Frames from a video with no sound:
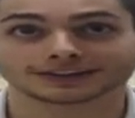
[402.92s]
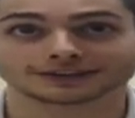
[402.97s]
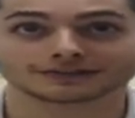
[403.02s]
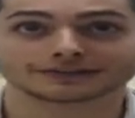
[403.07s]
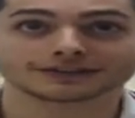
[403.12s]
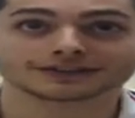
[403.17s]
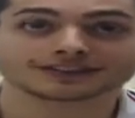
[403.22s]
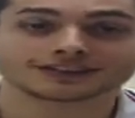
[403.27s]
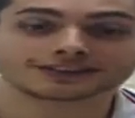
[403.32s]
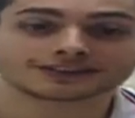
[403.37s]
The
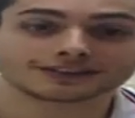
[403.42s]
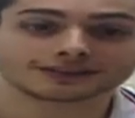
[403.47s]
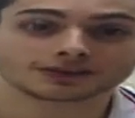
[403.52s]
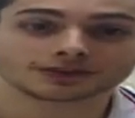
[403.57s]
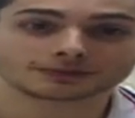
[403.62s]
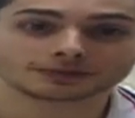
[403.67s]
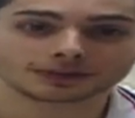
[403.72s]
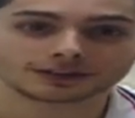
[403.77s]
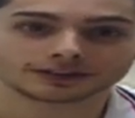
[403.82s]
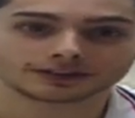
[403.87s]
first
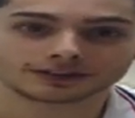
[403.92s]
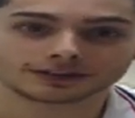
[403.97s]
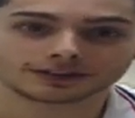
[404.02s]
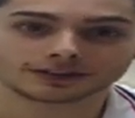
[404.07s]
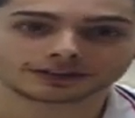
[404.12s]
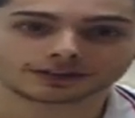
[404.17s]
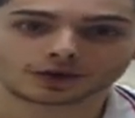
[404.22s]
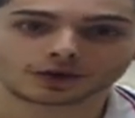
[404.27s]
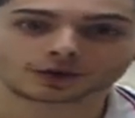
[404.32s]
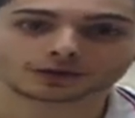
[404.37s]
decision
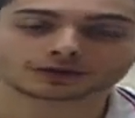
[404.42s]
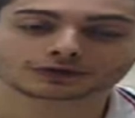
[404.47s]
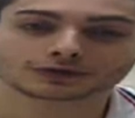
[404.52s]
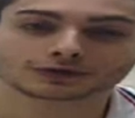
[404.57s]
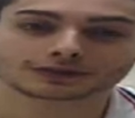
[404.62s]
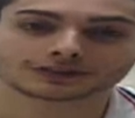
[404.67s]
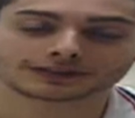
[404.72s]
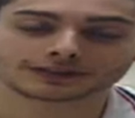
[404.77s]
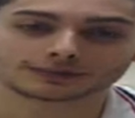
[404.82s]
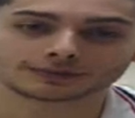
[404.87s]
model
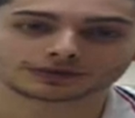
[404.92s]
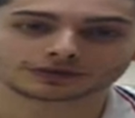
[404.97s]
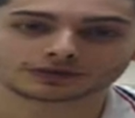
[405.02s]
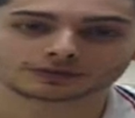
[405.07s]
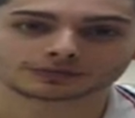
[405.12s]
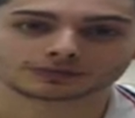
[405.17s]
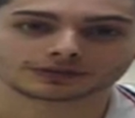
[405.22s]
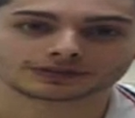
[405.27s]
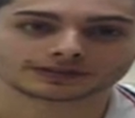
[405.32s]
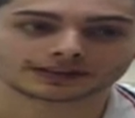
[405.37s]
also seems
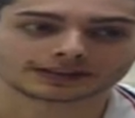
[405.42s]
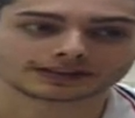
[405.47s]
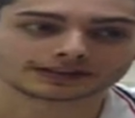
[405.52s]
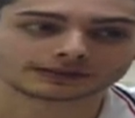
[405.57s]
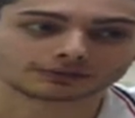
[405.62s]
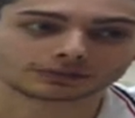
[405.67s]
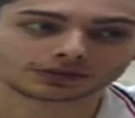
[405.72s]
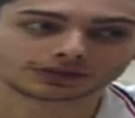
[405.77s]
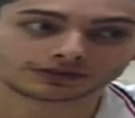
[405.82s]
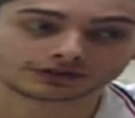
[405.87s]
to
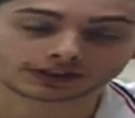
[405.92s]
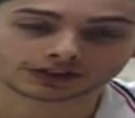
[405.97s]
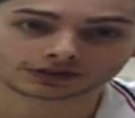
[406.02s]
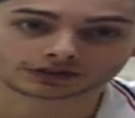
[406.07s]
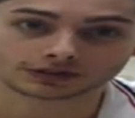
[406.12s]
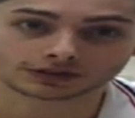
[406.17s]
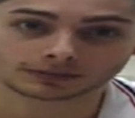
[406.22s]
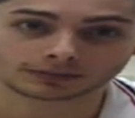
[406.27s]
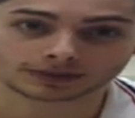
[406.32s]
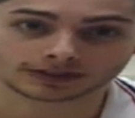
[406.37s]
present
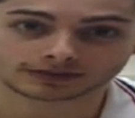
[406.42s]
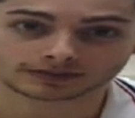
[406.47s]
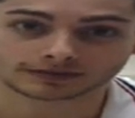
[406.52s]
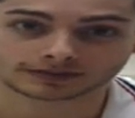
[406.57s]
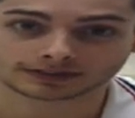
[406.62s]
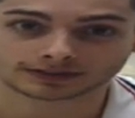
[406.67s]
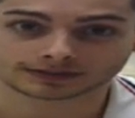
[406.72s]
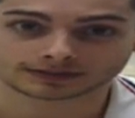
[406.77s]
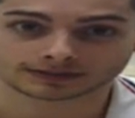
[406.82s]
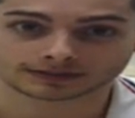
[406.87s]
motivational
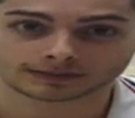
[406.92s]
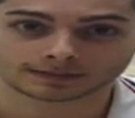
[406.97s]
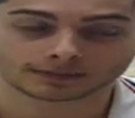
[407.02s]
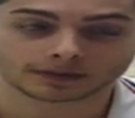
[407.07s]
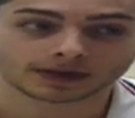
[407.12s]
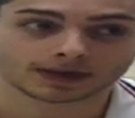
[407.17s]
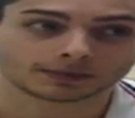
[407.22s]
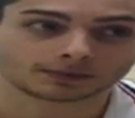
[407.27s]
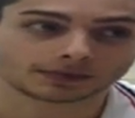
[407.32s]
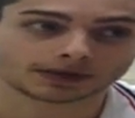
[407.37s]
benefits,
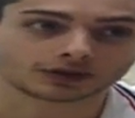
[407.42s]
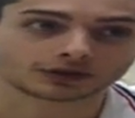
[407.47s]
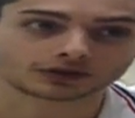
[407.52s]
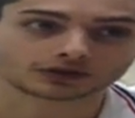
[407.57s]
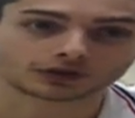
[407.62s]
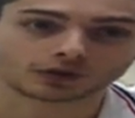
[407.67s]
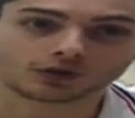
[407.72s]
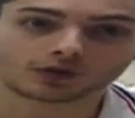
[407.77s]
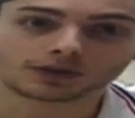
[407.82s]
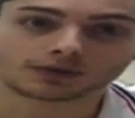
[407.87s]

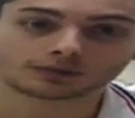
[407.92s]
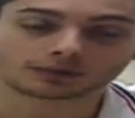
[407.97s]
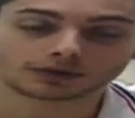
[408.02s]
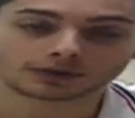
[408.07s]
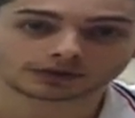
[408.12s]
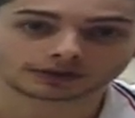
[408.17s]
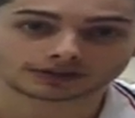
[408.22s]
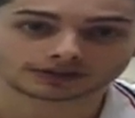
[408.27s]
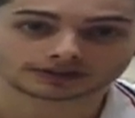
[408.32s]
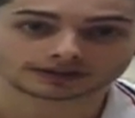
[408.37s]
because all
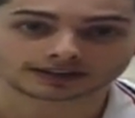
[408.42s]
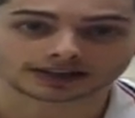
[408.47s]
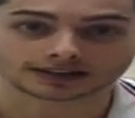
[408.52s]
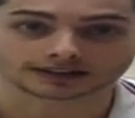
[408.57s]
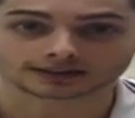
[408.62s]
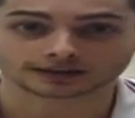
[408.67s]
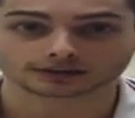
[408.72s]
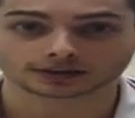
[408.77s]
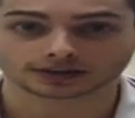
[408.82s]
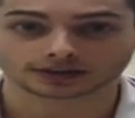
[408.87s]
employees
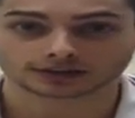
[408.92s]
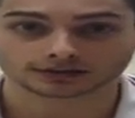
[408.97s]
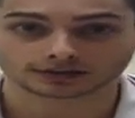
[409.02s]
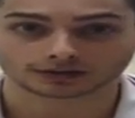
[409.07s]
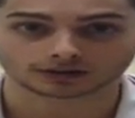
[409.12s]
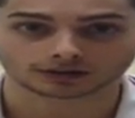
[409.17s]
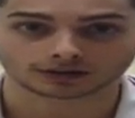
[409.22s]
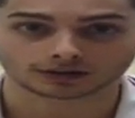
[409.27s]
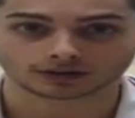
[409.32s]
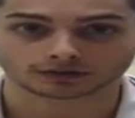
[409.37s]
at every
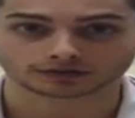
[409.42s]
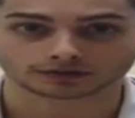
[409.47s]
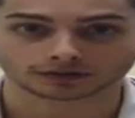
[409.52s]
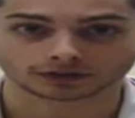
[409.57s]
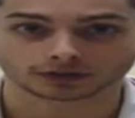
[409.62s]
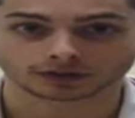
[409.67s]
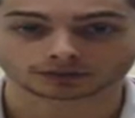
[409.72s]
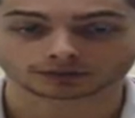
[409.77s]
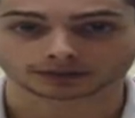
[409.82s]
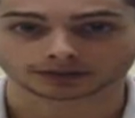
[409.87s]
level of
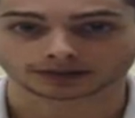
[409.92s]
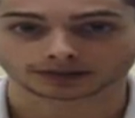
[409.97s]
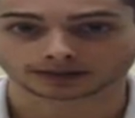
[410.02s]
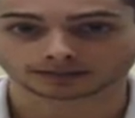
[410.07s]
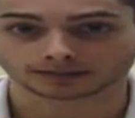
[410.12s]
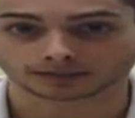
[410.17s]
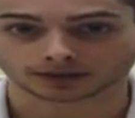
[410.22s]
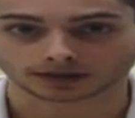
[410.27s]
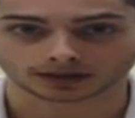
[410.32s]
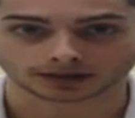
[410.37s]
the
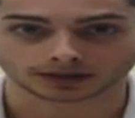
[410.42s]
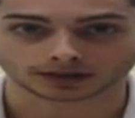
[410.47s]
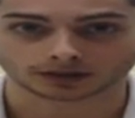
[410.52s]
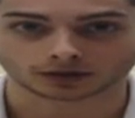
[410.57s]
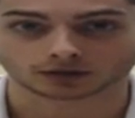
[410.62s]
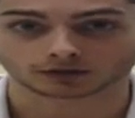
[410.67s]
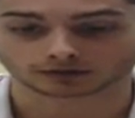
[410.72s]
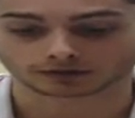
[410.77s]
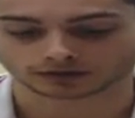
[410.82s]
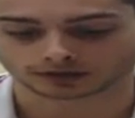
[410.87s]
company and
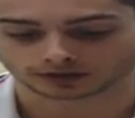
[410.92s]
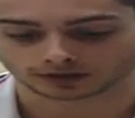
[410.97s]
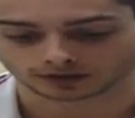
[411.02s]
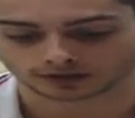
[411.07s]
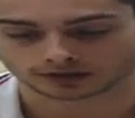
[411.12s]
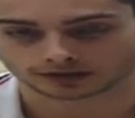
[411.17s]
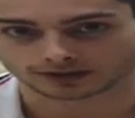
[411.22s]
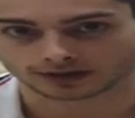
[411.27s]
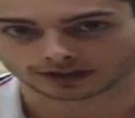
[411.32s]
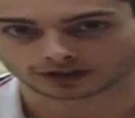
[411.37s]
of the
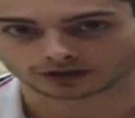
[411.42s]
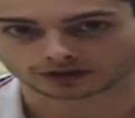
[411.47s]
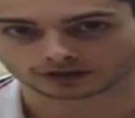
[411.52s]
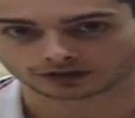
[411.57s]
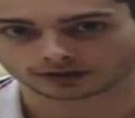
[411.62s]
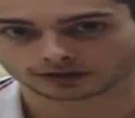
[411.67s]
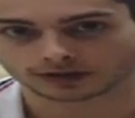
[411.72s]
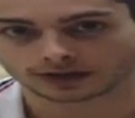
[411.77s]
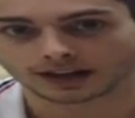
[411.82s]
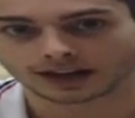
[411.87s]

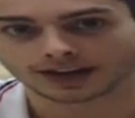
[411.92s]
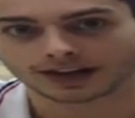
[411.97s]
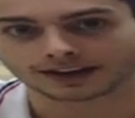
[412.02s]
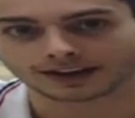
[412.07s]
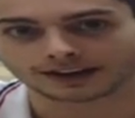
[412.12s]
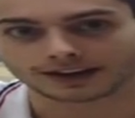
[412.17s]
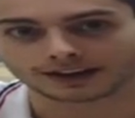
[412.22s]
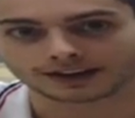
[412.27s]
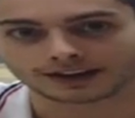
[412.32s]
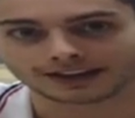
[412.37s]
organization
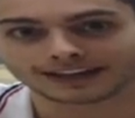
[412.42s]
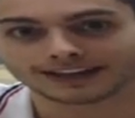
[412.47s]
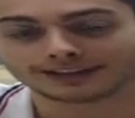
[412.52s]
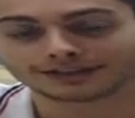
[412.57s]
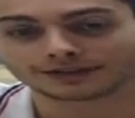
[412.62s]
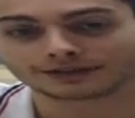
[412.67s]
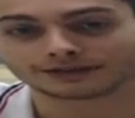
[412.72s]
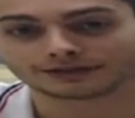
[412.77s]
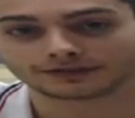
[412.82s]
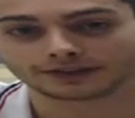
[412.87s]

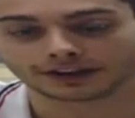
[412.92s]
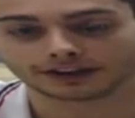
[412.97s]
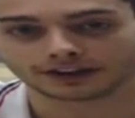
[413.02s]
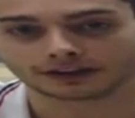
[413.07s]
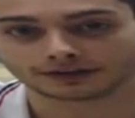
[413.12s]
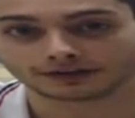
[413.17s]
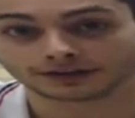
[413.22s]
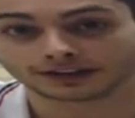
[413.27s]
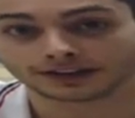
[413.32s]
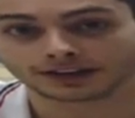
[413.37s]
need to
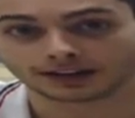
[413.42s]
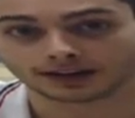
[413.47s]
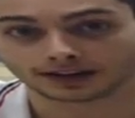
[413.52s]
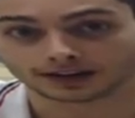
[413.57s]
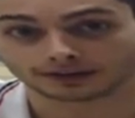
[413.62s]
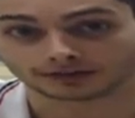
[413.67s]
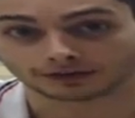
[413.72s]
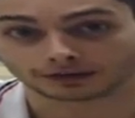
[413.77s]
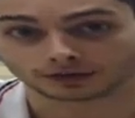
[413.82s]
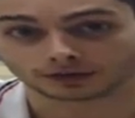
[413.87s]
feel
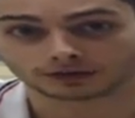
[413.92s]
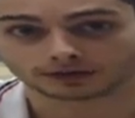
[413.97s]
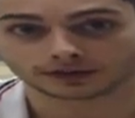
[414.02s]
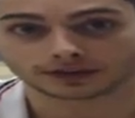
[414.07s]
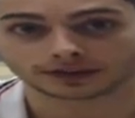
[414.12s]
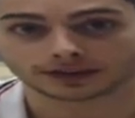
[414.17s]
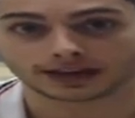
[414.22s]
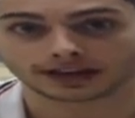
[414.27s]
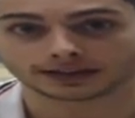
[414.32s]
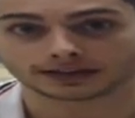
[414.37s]

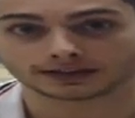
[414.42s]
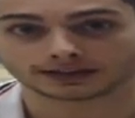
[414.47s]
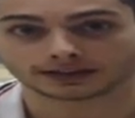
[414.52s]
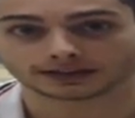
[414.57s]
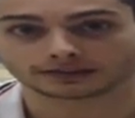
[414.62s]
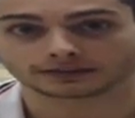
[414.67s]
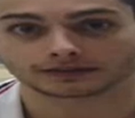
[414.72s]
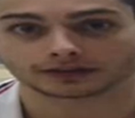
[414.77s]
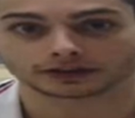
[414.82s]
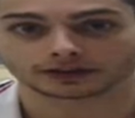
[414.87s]
involved, and
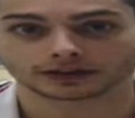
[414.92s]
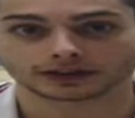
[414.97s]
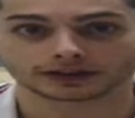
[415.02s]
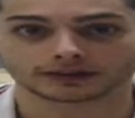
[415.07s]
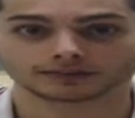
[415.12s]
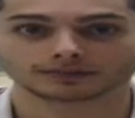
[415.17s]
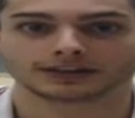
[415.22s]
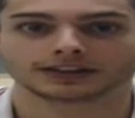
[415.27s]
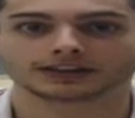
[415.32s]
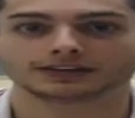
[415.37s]

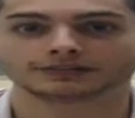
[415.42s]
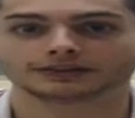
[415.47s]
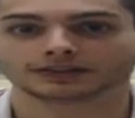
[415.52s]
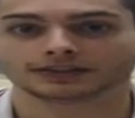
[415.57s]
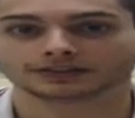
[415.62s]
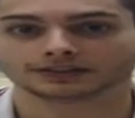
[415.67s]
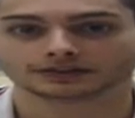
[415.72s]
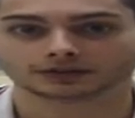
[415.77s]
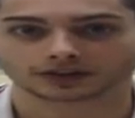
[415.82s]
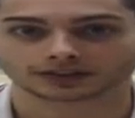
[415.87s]
therefore,
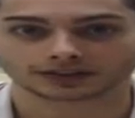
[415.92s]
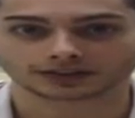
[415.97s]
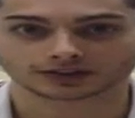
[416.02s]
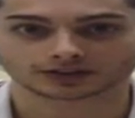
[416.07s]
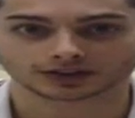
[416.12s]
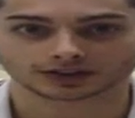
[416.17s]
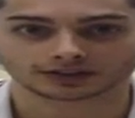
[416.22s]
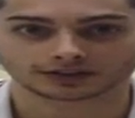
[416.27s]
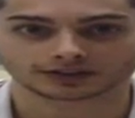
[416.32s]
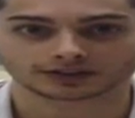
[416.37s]
even in
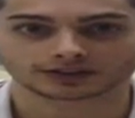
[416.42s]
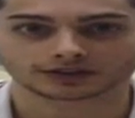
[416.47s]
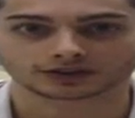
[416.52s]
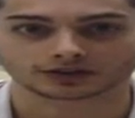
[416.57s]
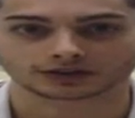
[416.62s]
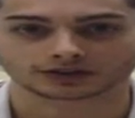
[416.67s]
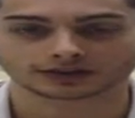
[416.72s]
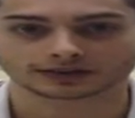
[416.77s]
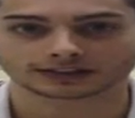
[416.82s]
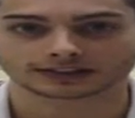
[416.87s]
strategic
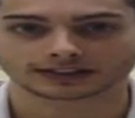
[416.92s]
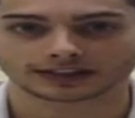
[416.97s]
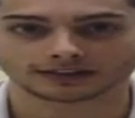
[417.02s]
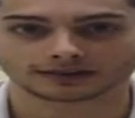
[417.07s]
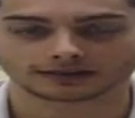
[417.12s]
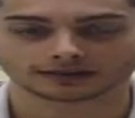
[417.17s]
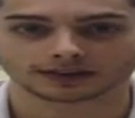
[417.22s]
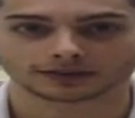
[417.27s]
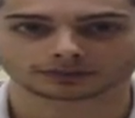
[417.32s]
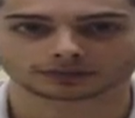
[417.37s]
decisions,
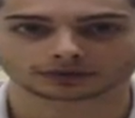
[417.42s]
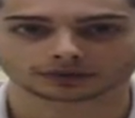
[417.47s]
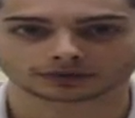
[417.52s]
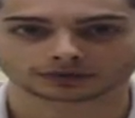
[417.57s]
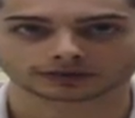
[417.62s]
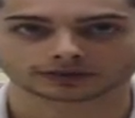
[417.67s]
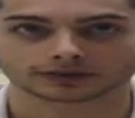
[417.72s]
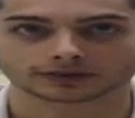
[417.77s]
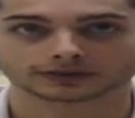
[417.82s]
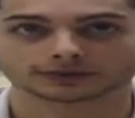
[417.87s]
they feel
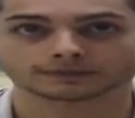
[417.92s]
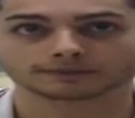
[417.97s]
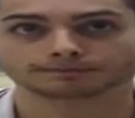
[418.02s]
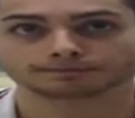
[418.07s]
important.